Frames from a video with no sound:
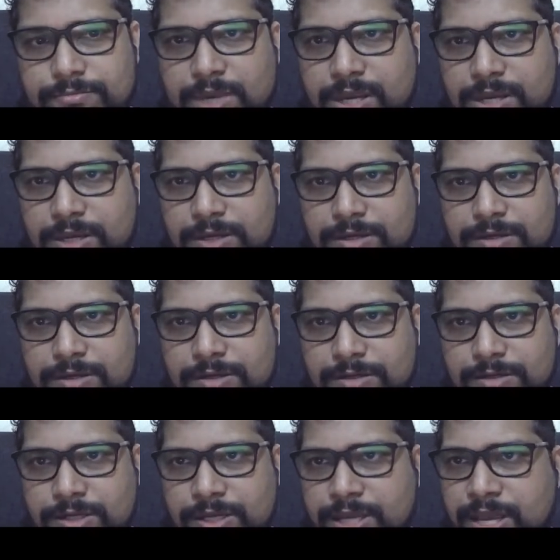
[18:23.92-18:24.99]
And
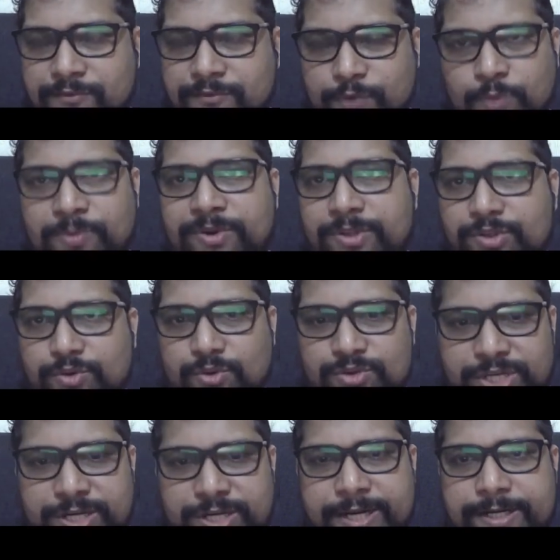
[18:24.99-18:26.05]
they have open
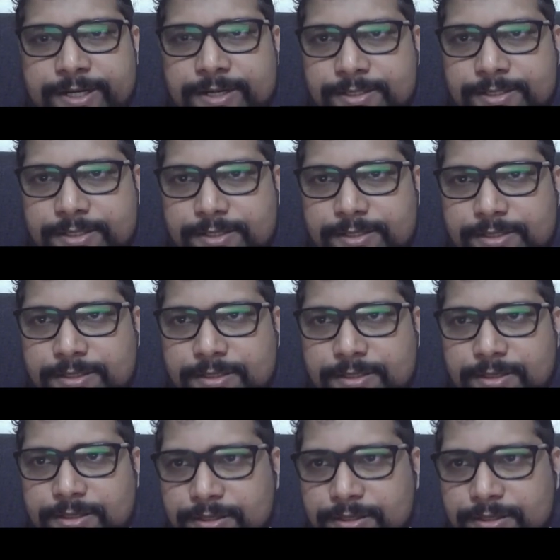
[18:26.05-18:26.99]
sourced their data sets.